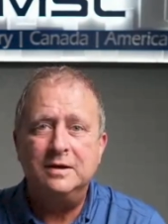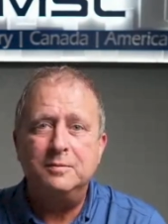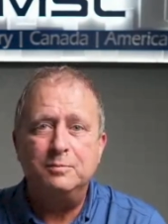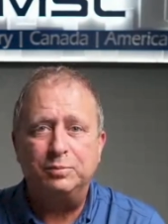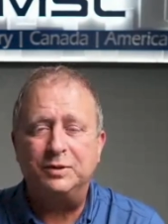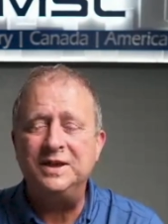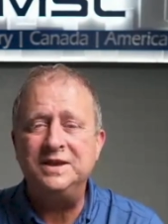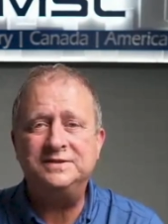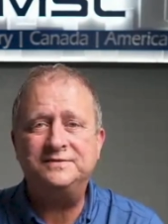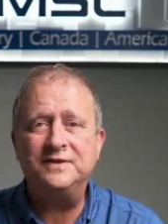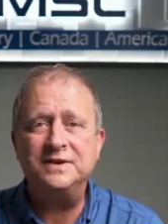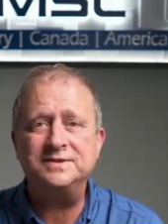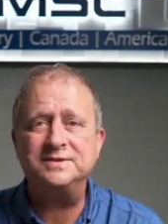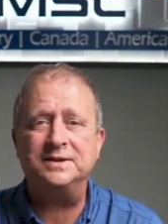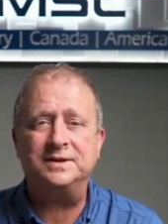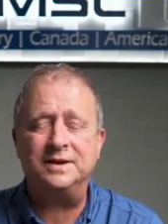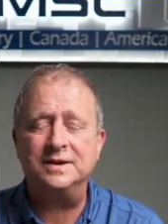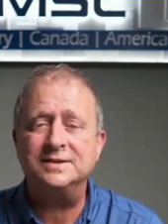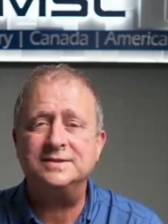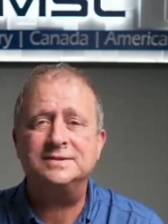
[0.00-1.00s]
Please visit
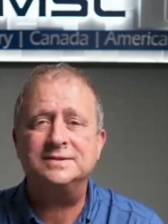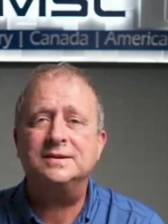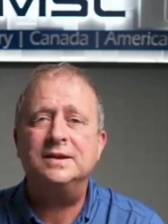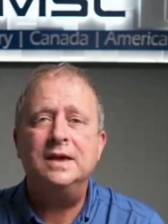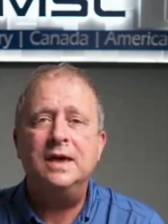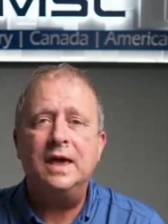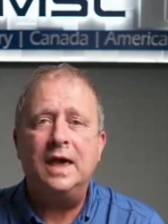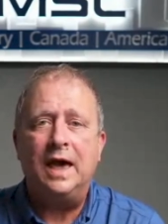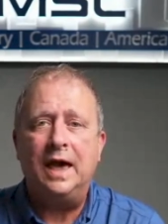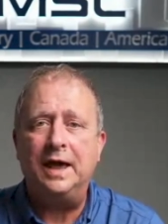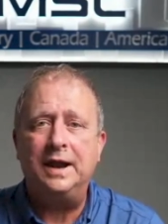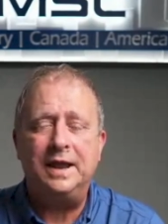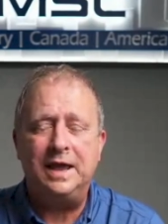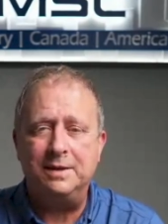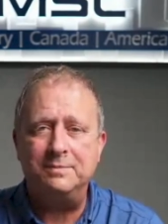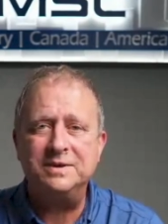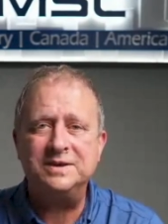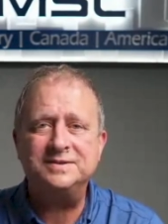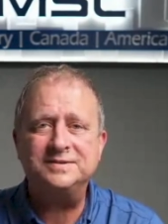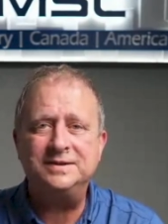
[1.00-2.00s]
us at
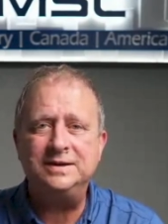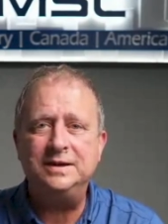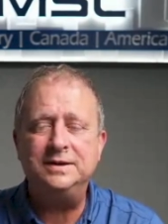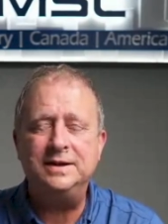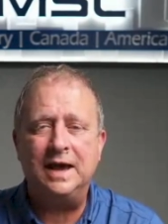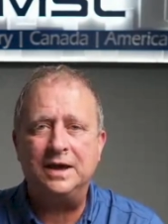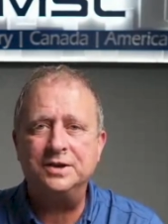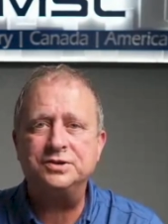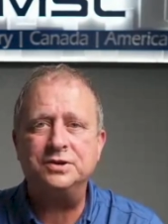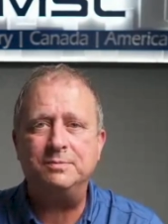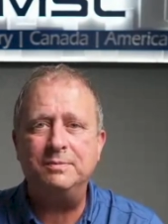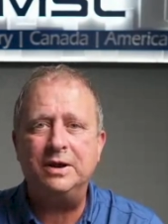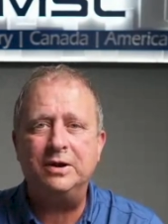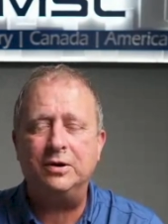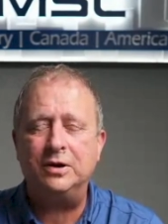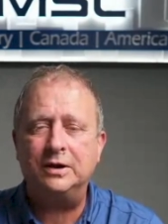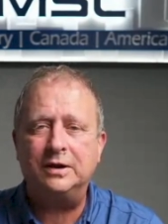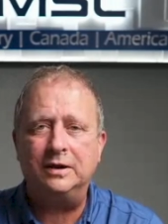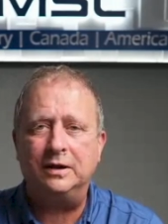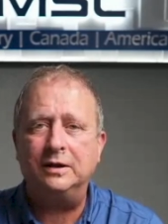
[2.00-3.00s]

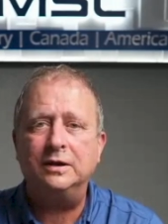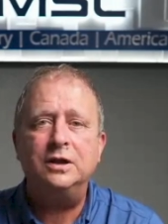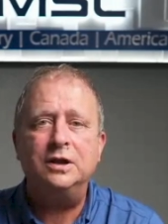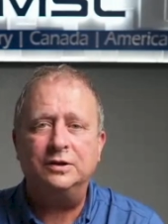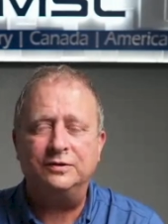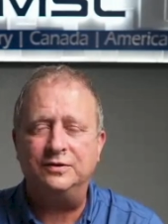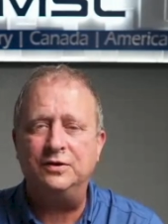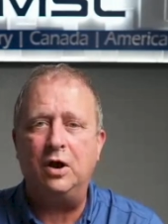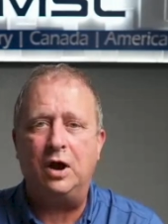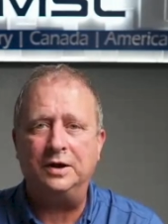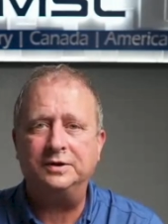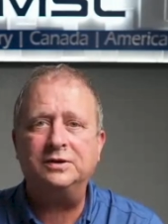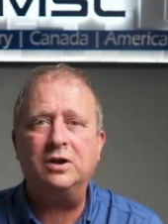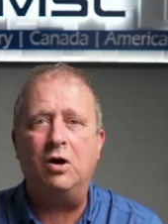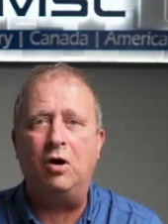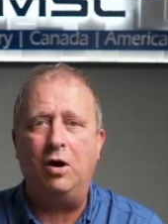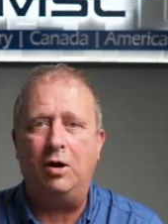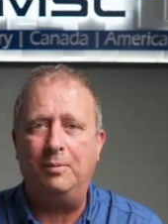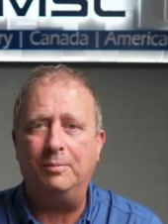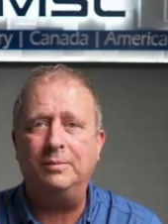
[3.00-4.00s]

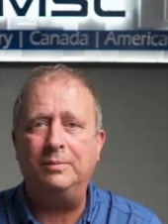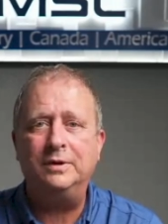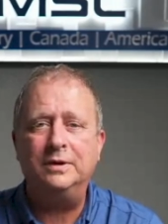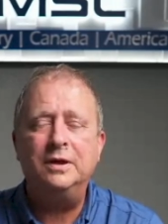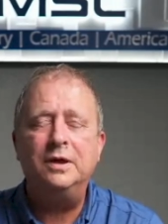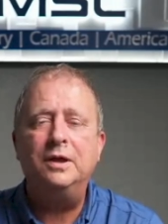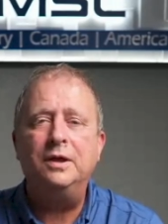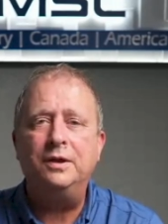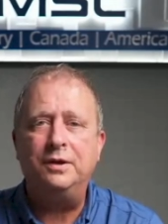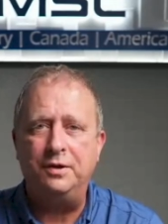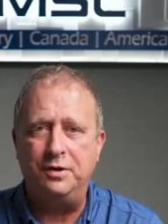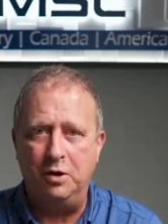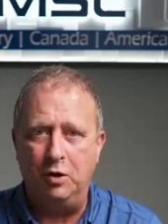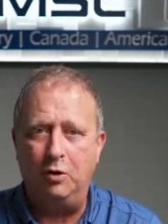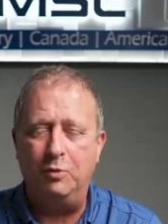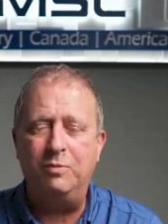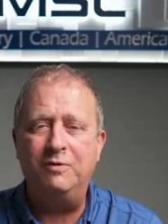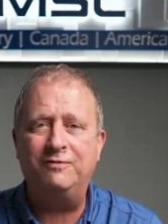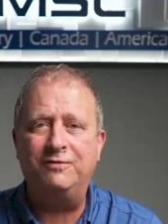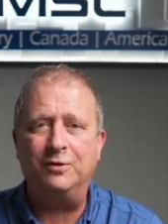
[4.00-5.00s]
msc-america.com. Know
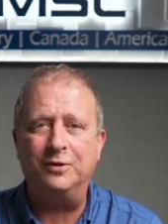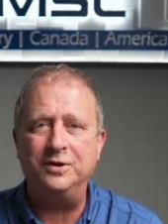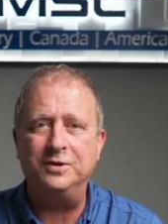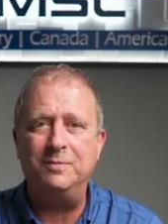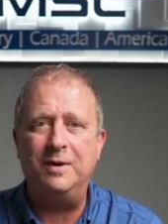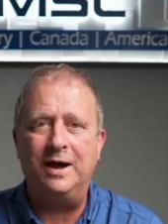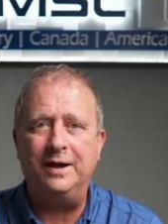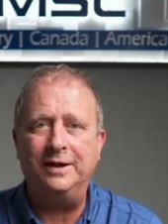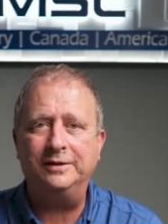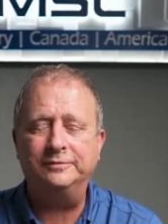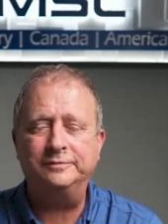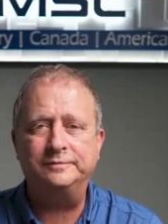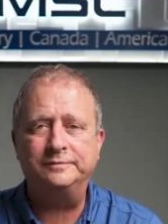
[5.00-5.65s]
before you buy.